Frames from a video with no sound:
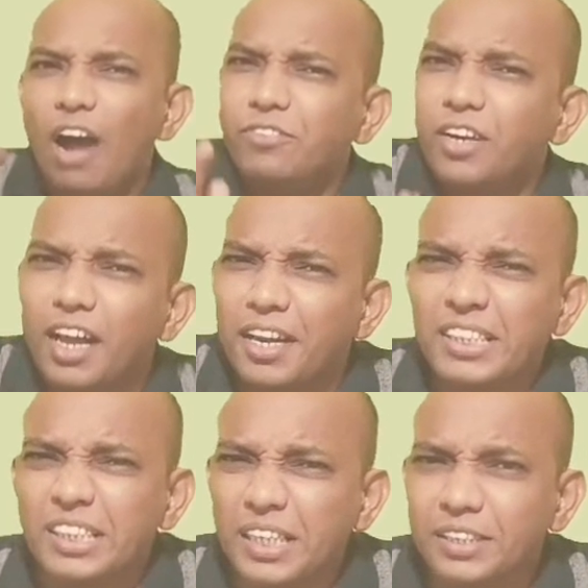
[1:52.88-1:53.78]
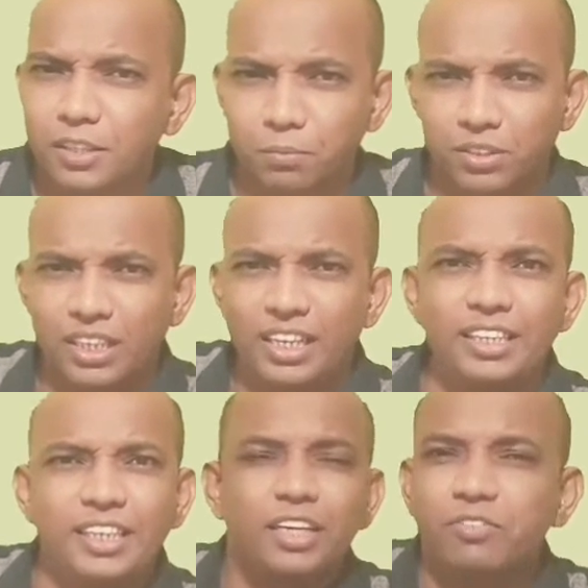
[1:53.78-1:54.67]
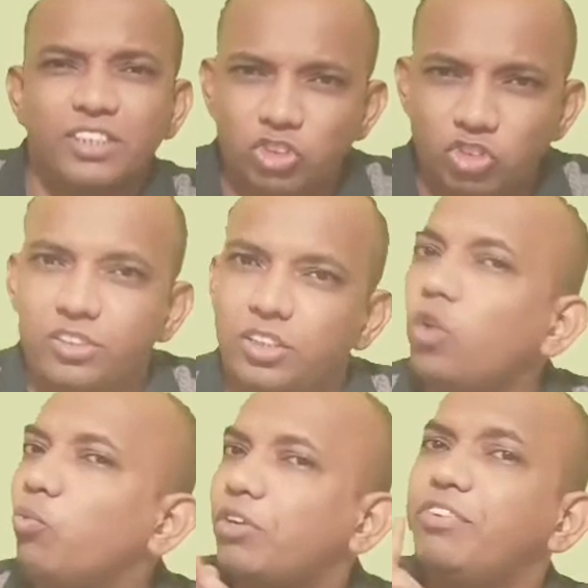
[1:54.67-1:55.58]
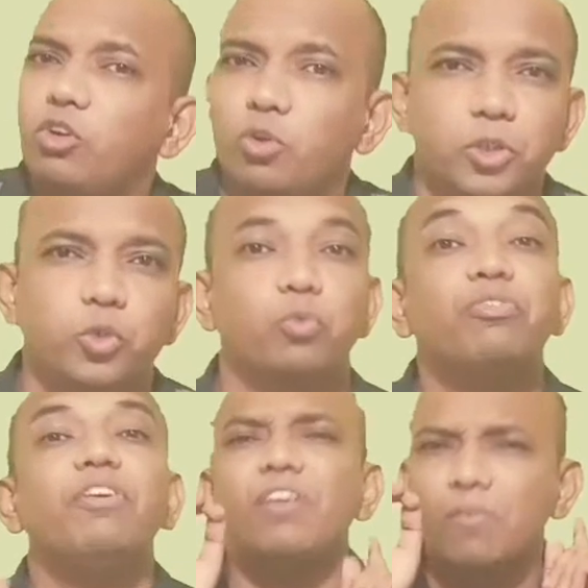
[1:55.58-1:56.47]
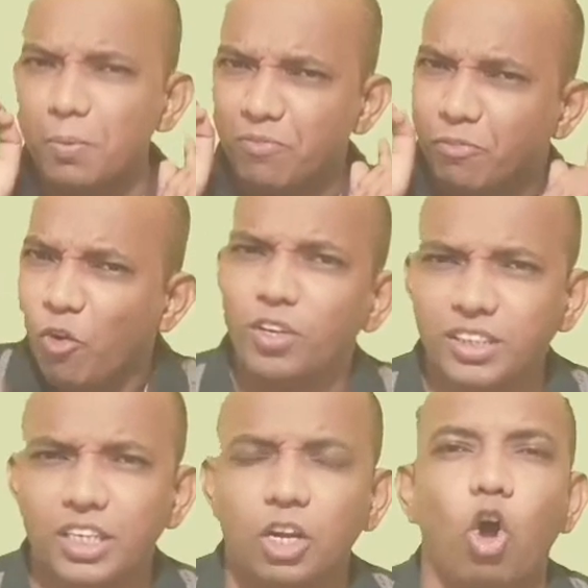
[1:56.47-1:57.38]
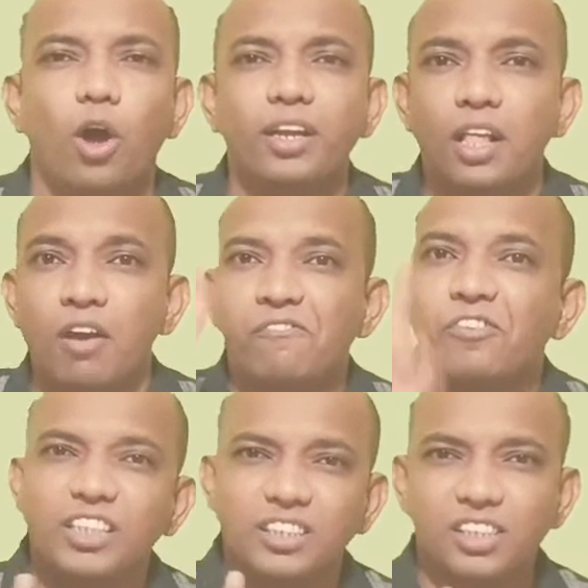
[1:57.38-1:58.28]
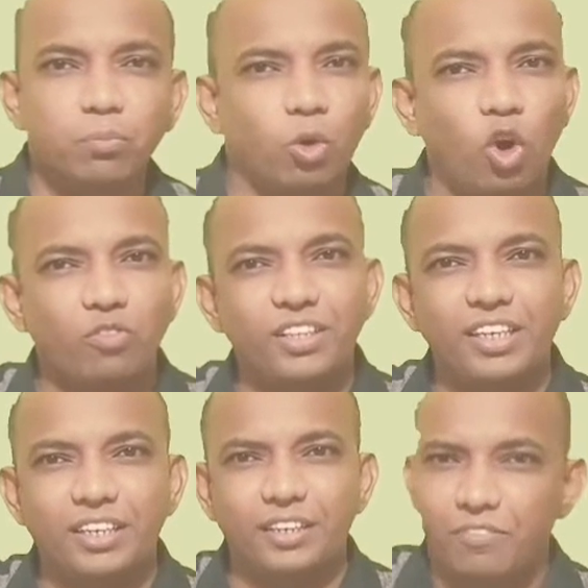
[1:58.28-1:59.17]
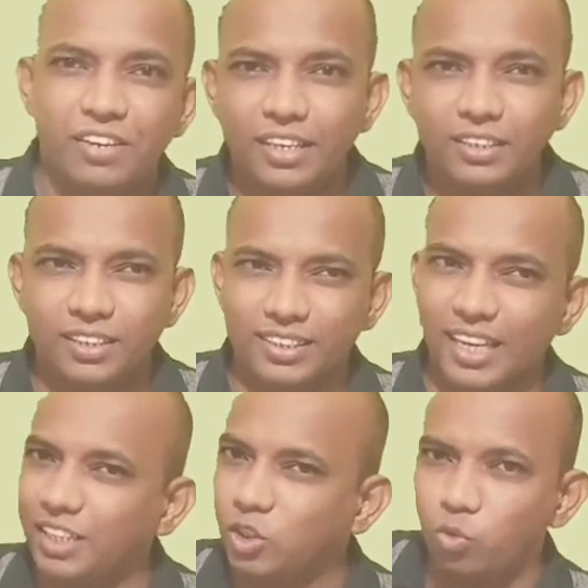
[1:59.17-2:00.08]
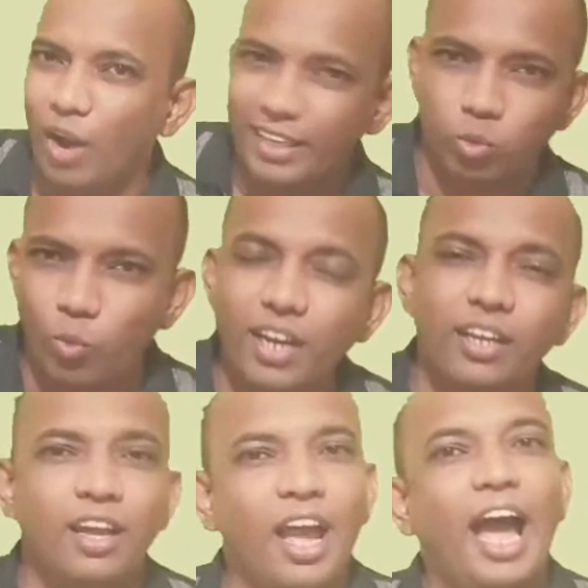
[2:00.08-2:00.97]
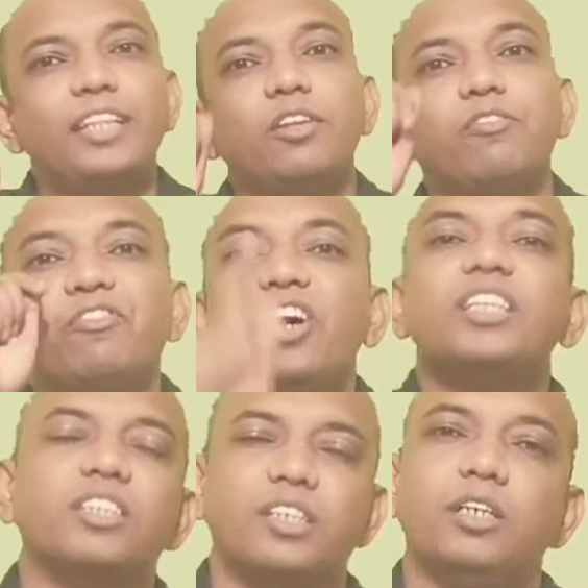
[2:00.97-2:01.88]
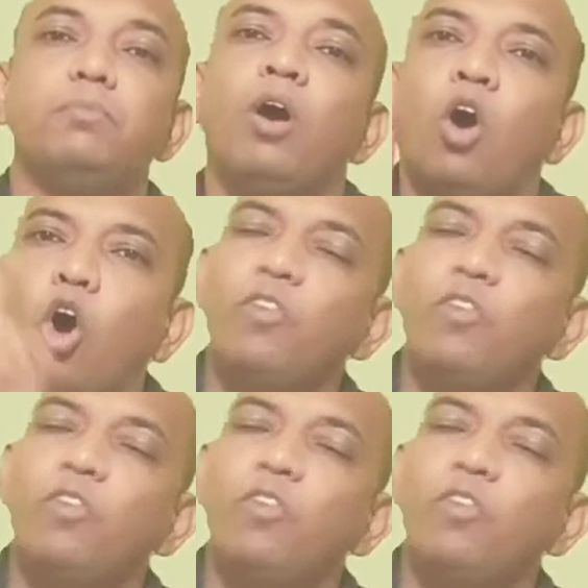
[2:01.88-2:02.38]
After arranging the terms in the division structure, what we are going to do, we will be focusing on first term of the dividend, that is y square, and the first term